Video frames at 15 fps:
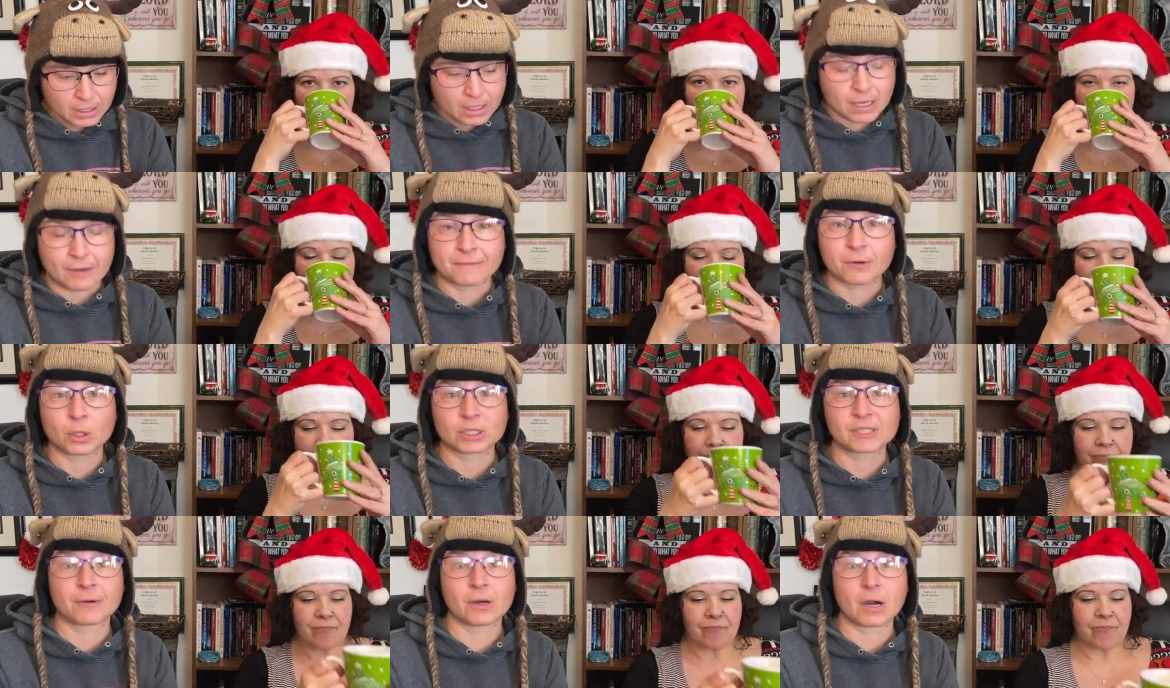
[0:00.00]
Speaker 1: Of
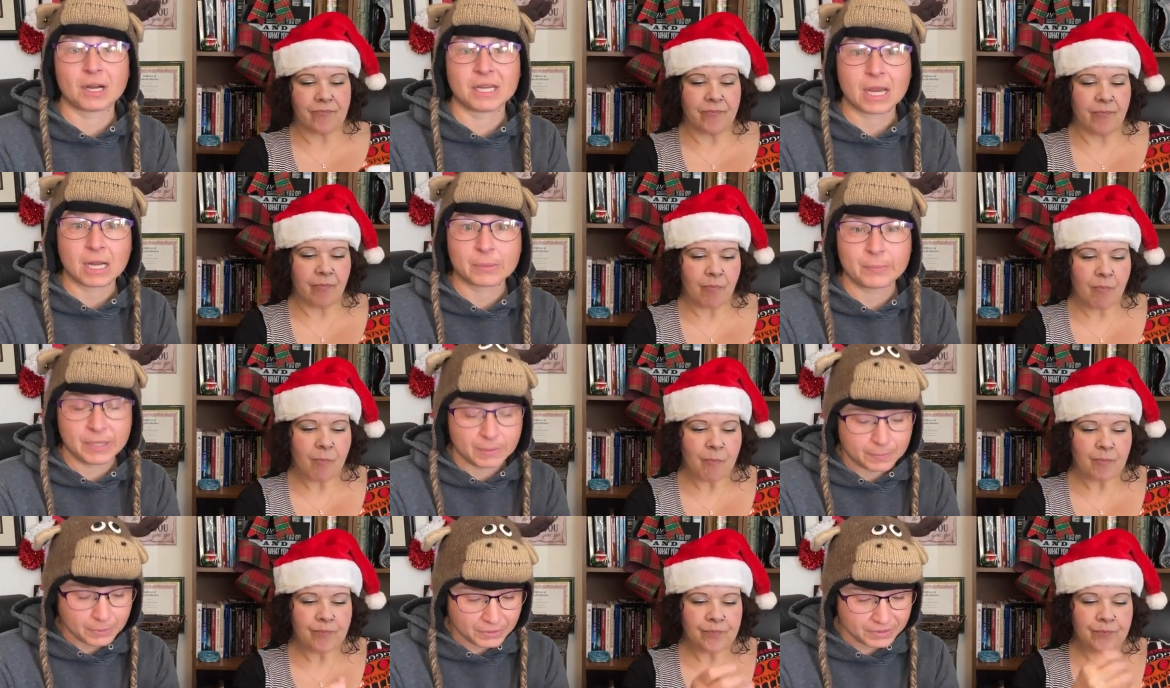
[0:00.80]
course, for our young
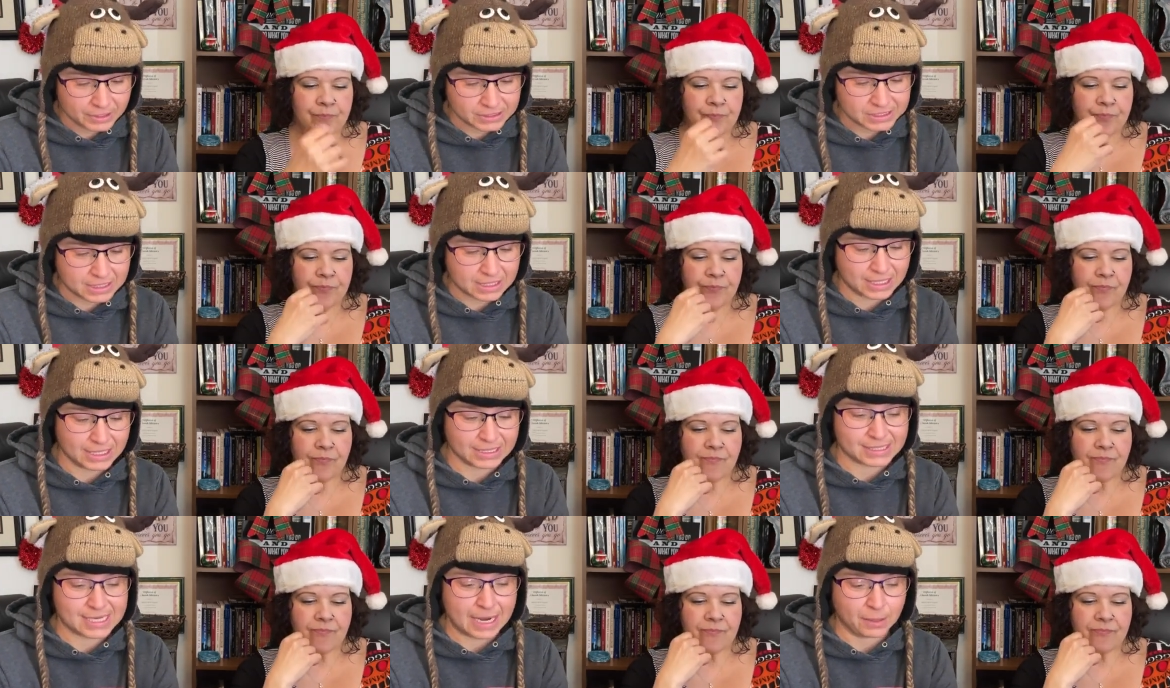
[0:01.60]
people, there's the
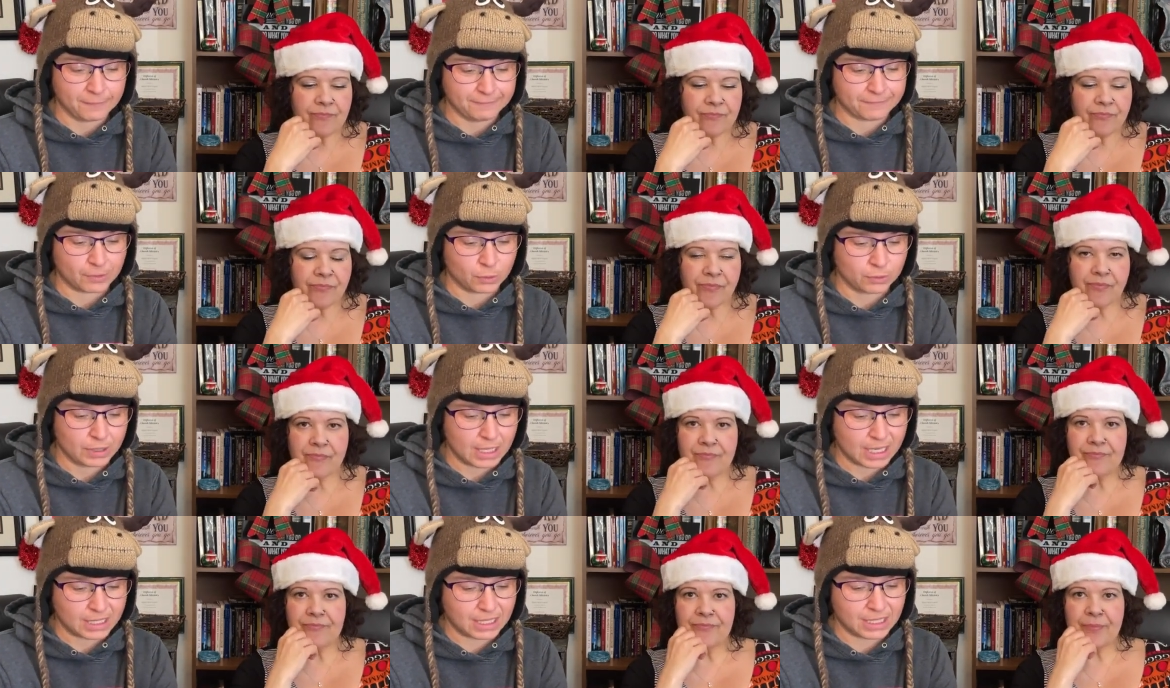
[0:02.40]
Kids Help Phone,
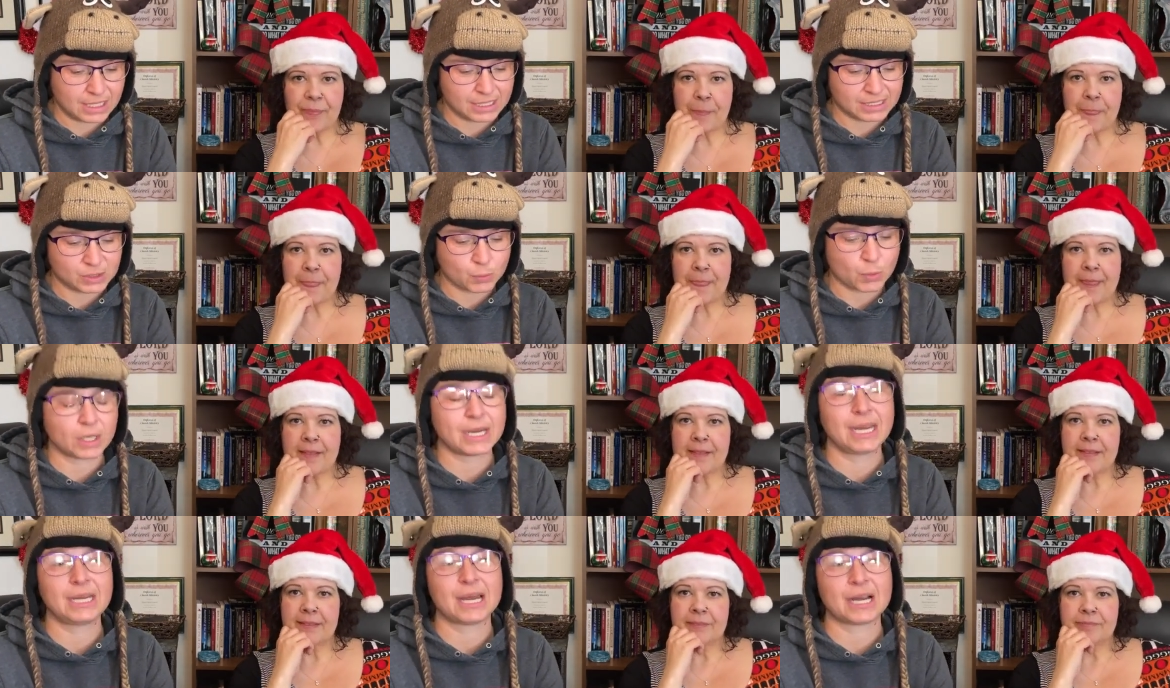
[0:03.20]
and it is
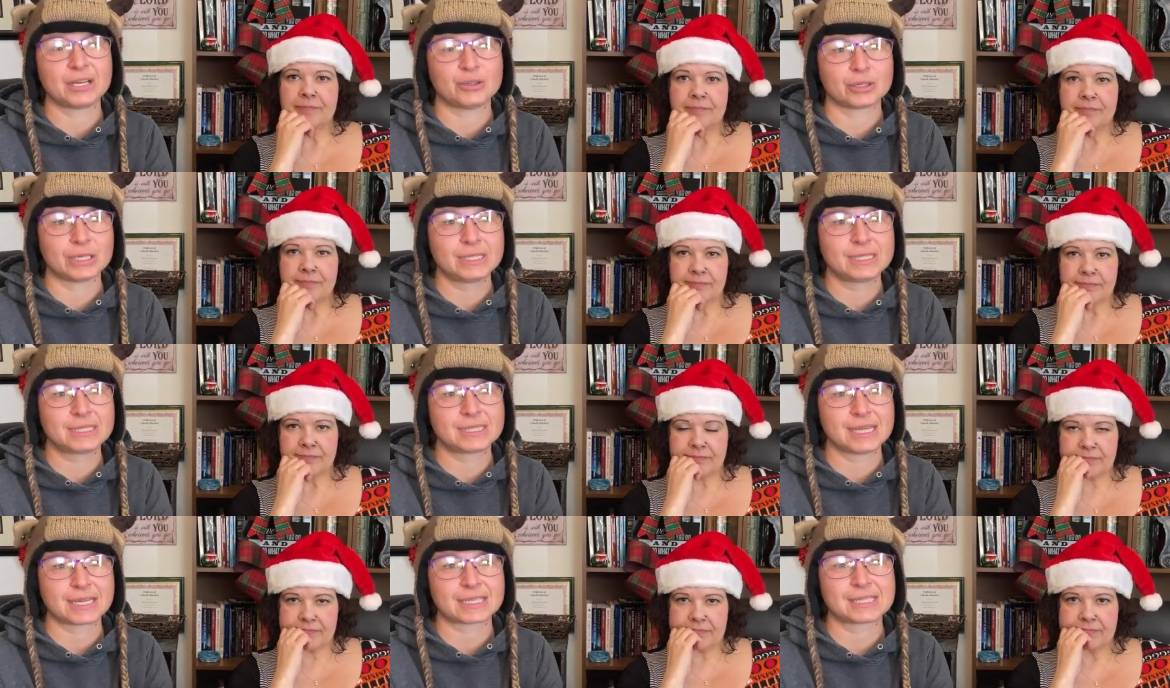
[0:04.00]

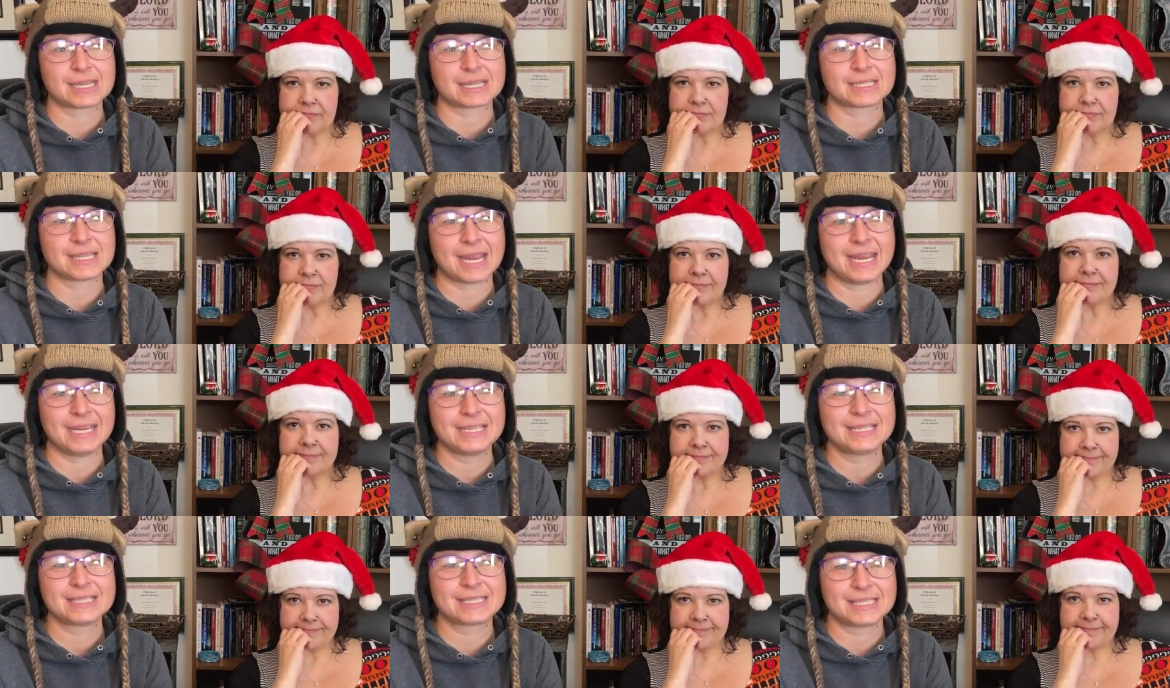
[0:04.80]

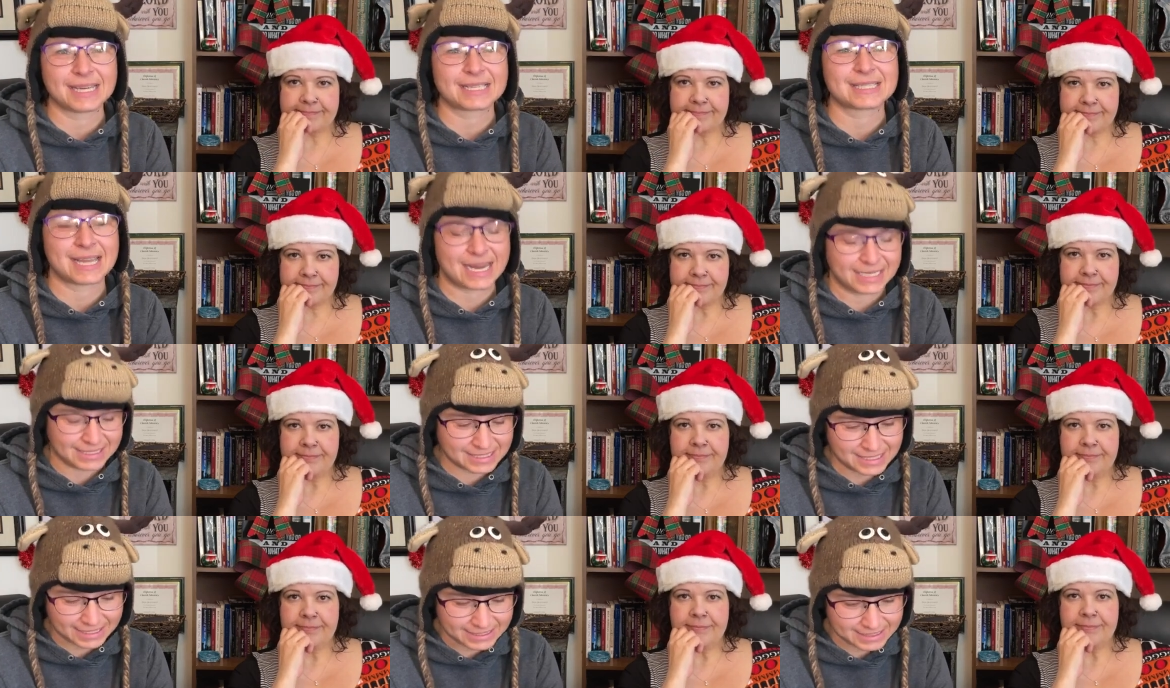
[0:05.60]

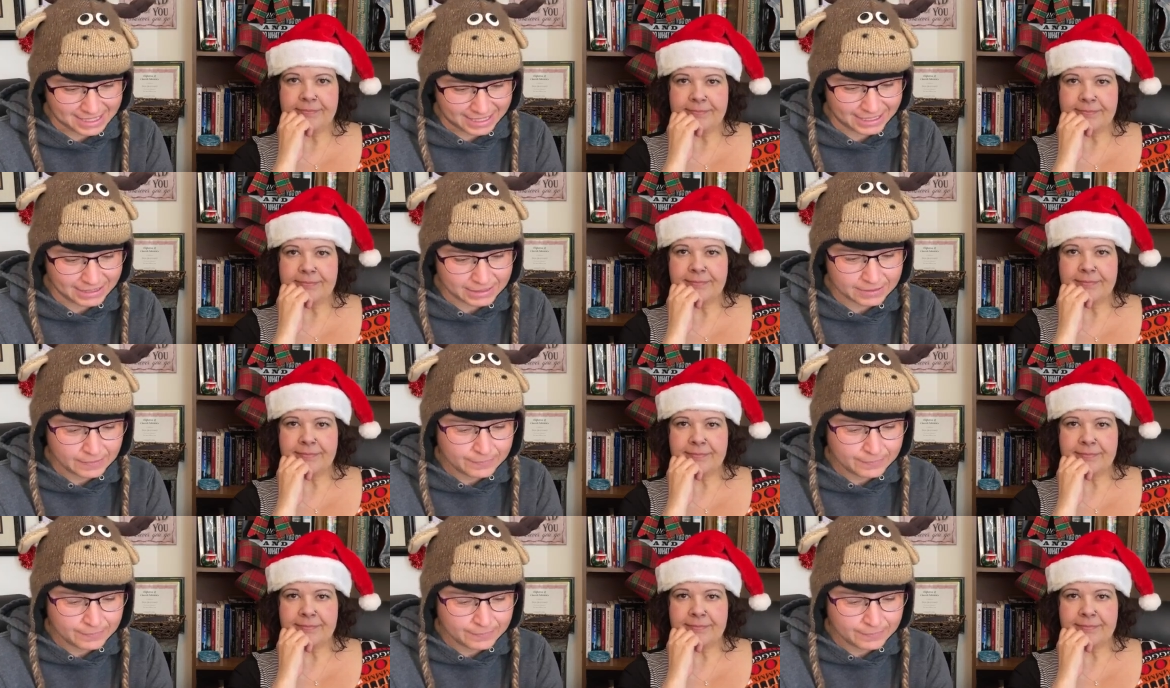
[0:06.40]
1-800-668-6868.